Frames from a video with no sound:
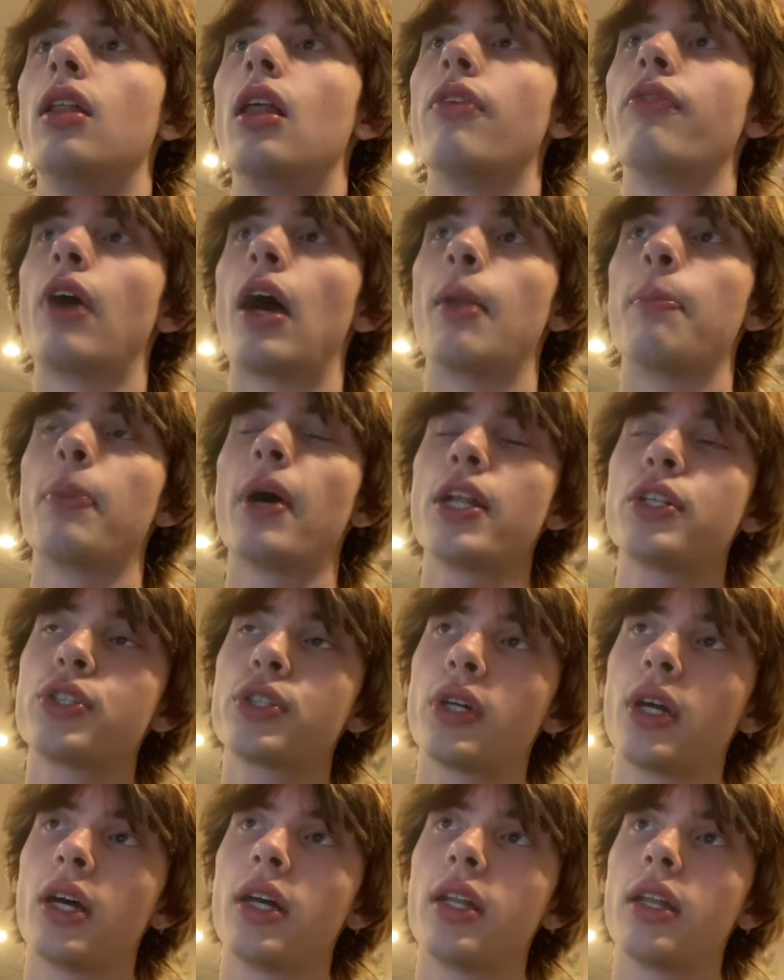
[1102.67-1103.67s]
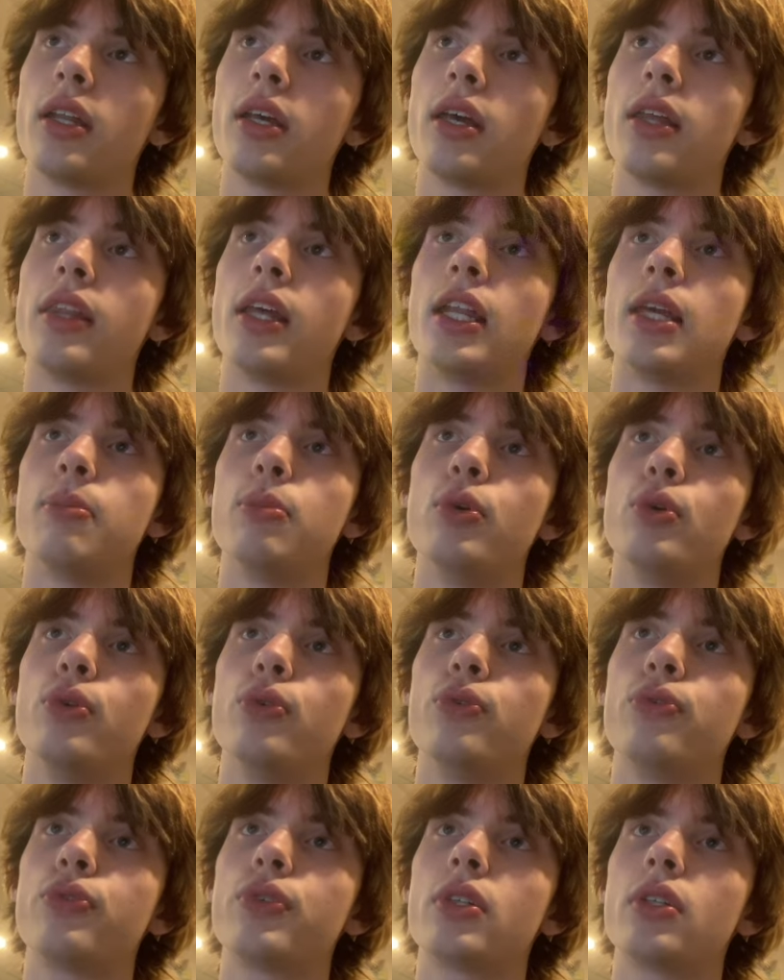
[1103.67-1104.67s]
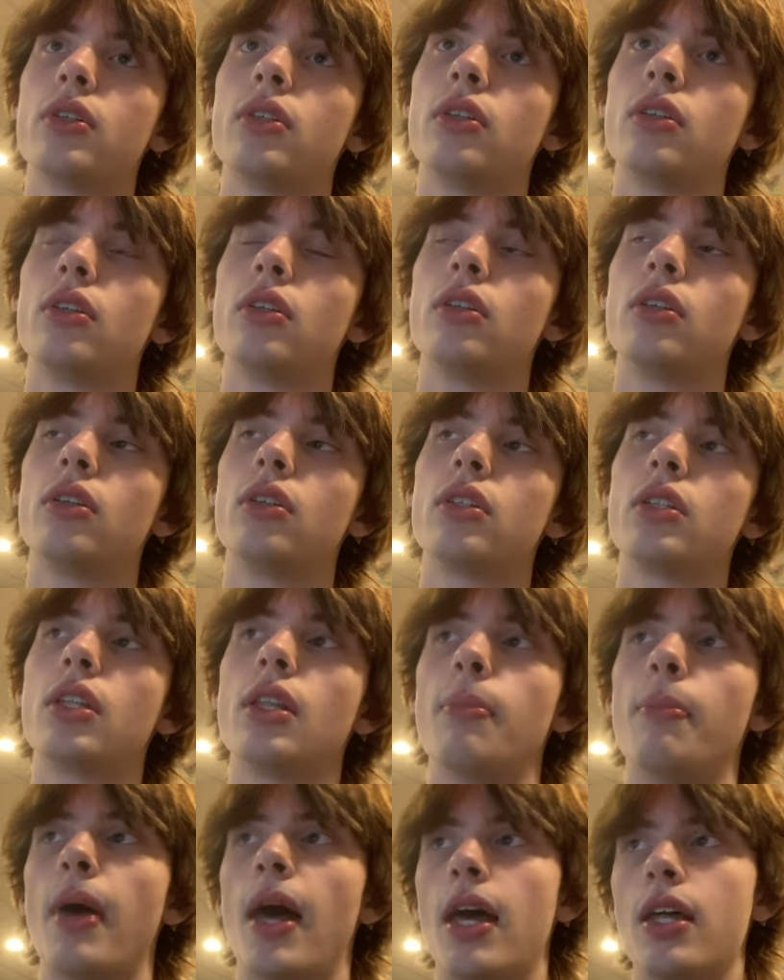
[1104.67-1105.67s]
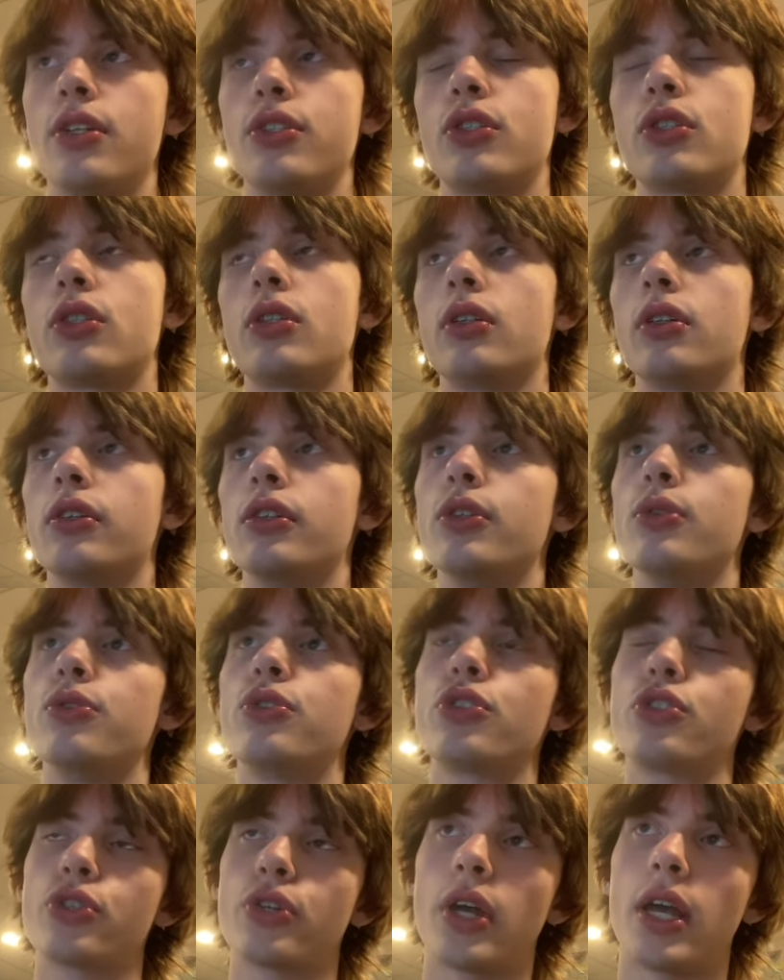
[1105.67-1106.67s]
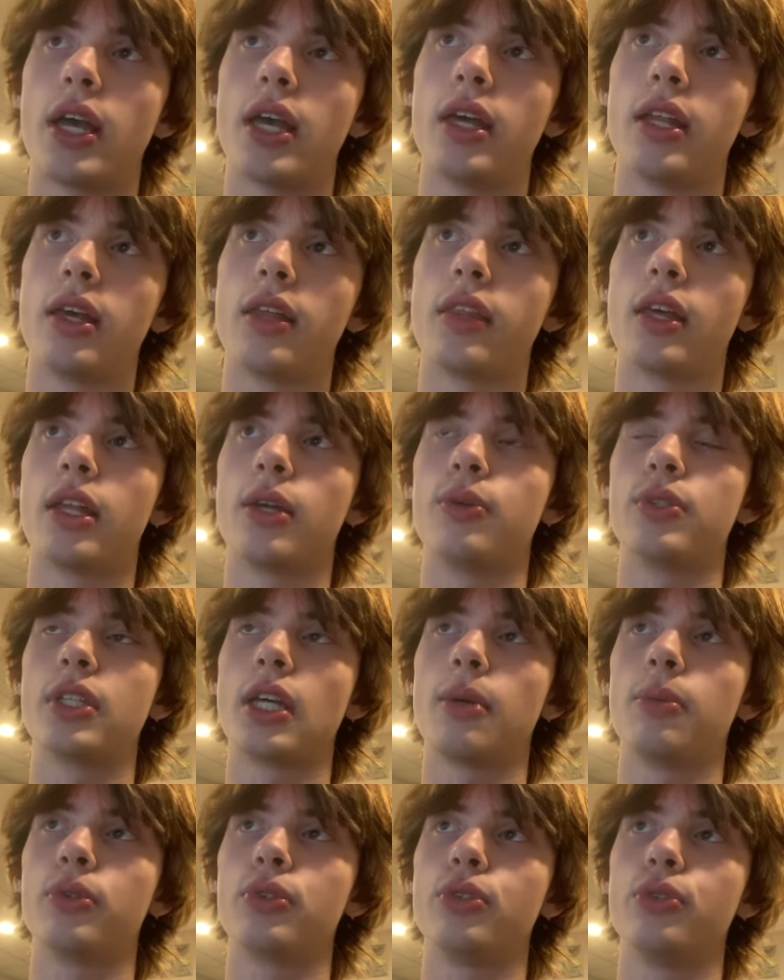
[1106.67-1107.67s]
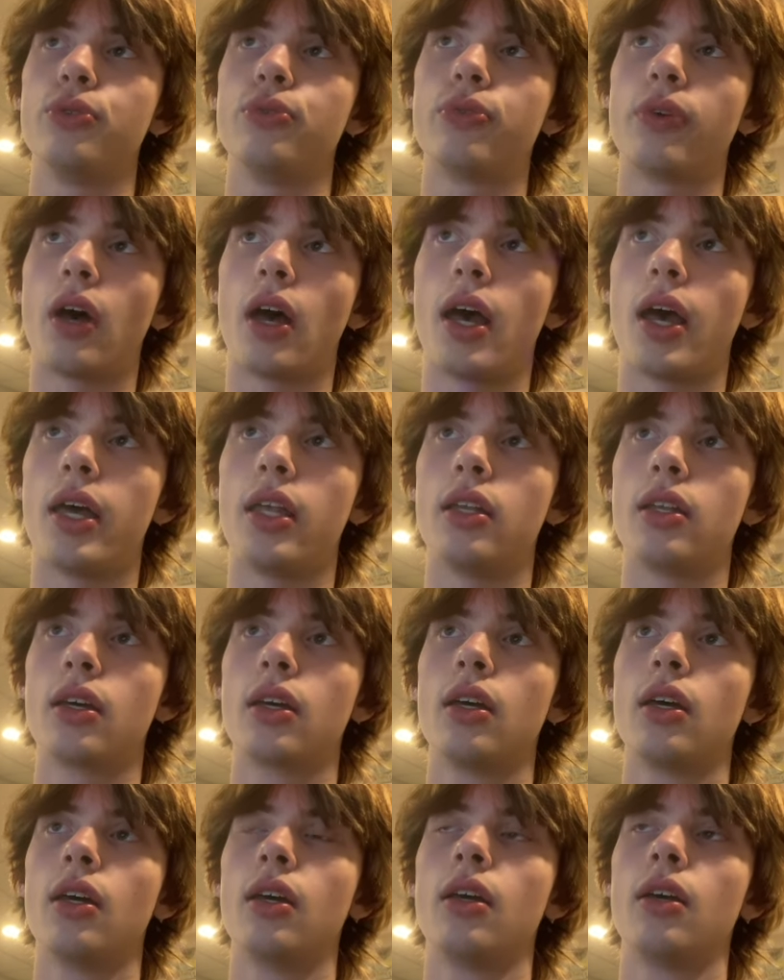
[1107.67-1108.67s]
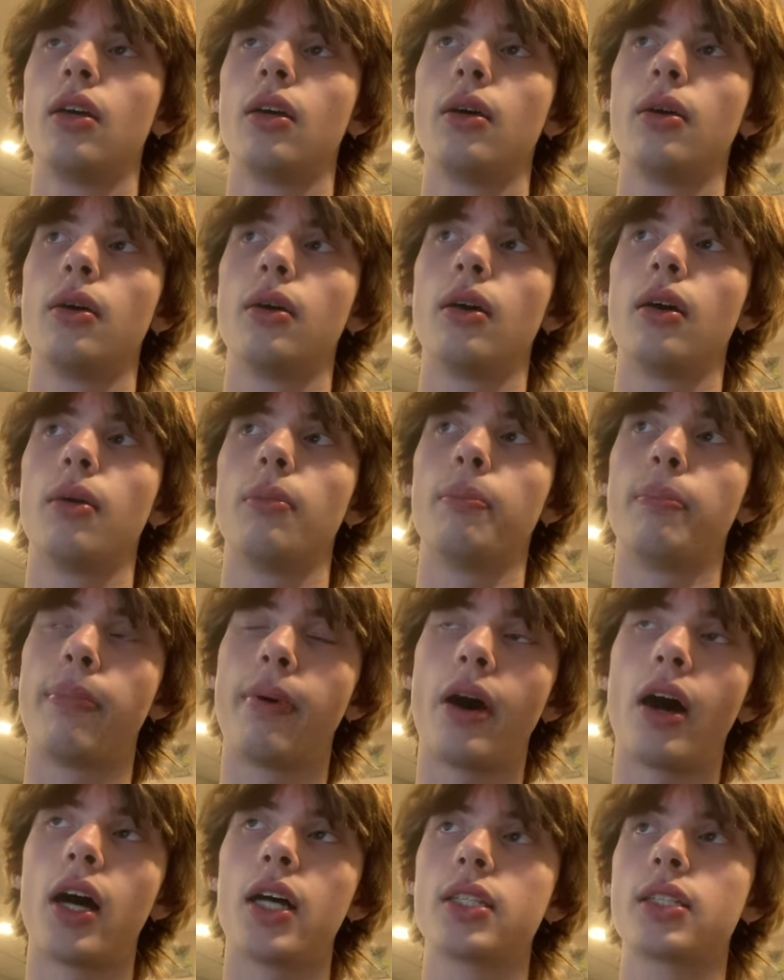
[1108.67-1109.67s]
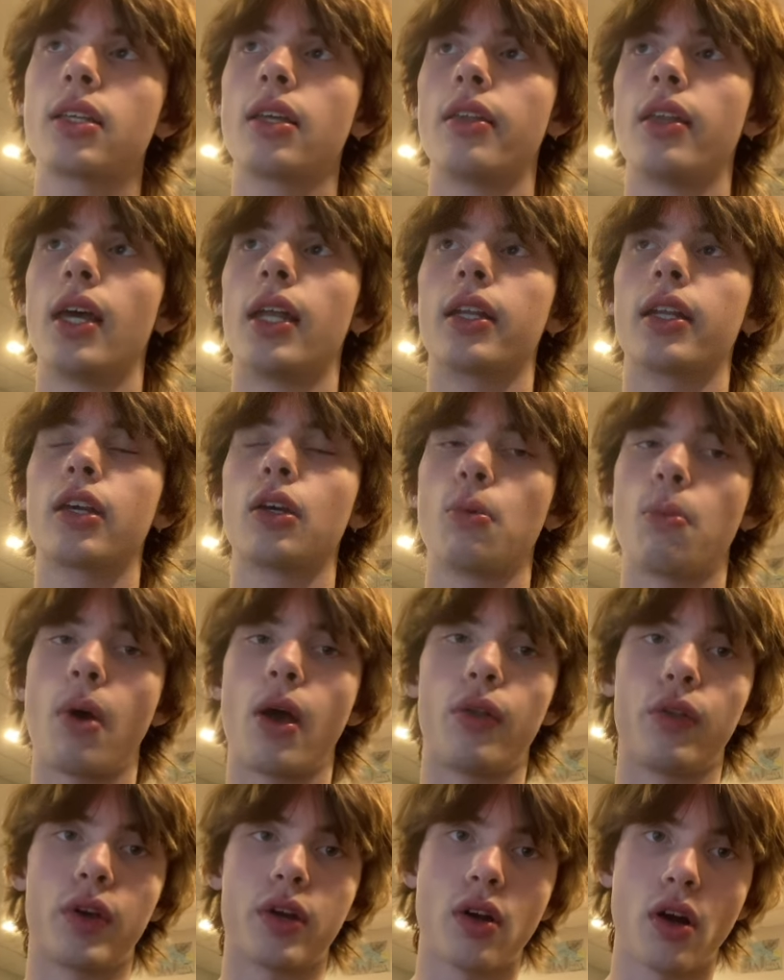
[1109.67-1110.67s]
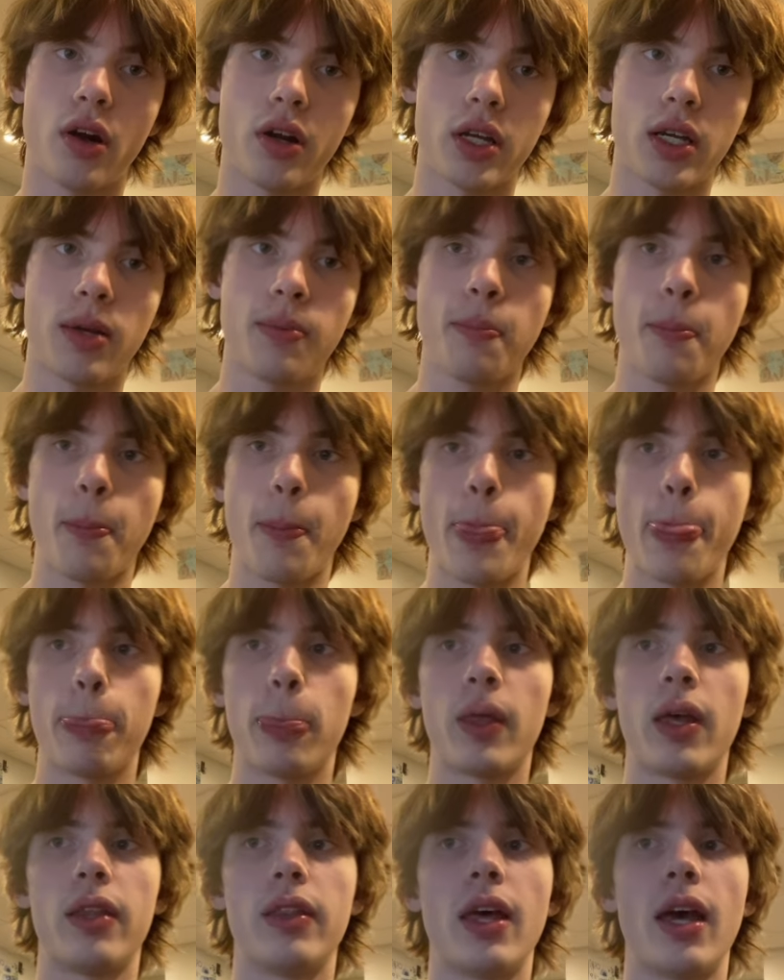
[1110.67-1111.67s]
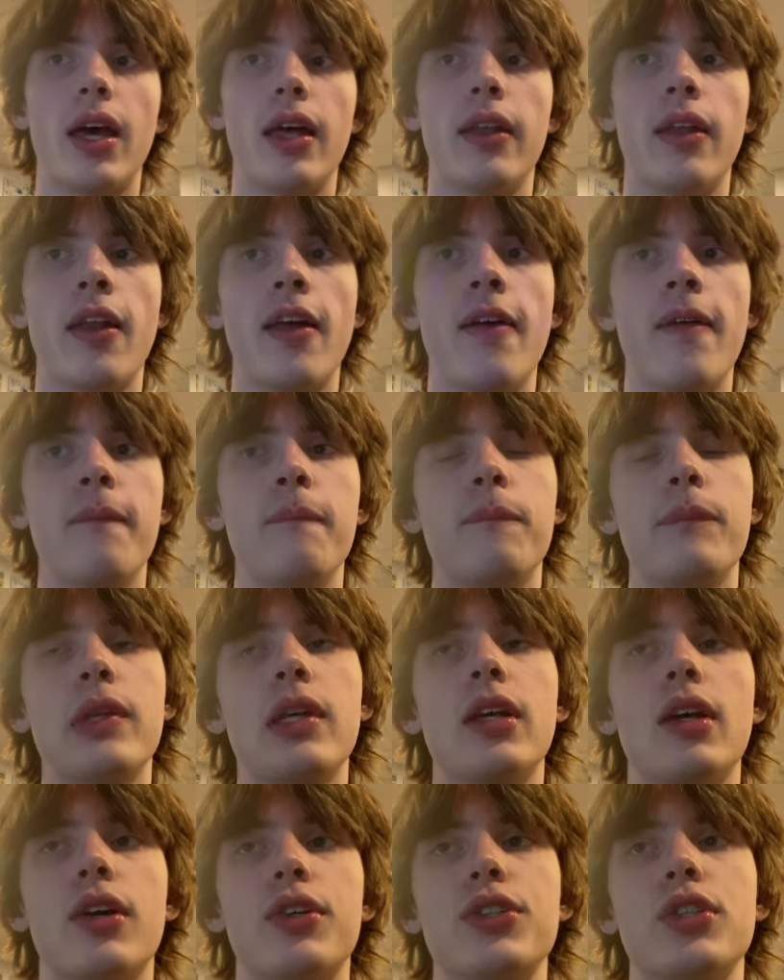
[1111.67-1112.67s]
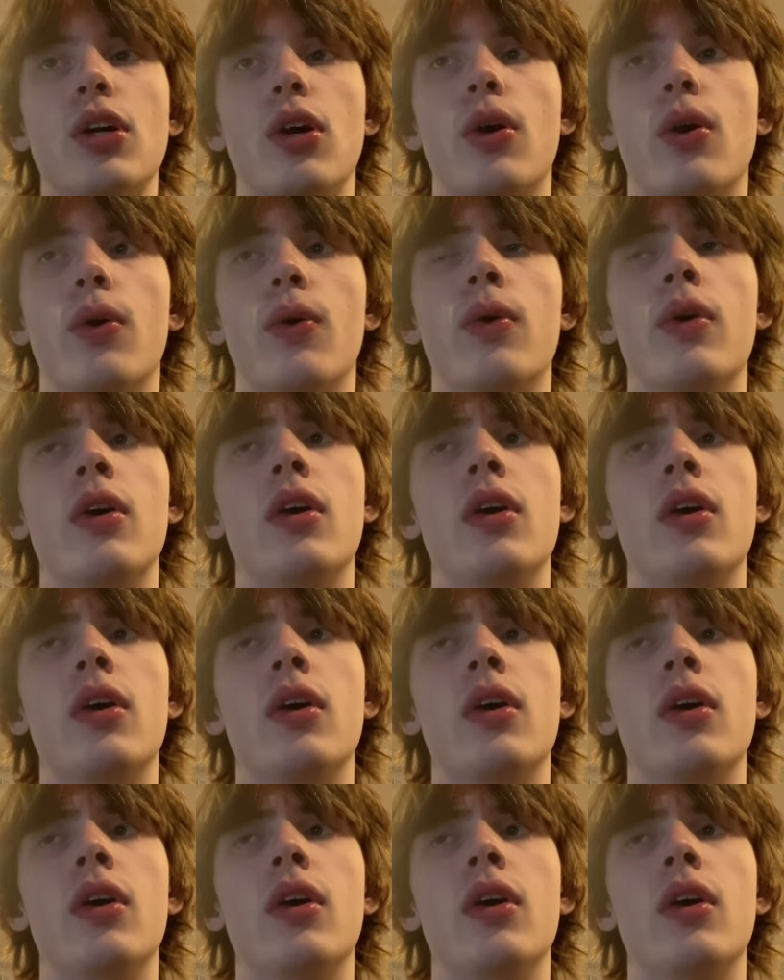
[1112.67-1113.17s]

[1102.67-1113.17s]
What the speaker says: find Petrant, and then he moved to the bench, used trade, and then he was able to find Boss to then kill my only Guardy. And then he also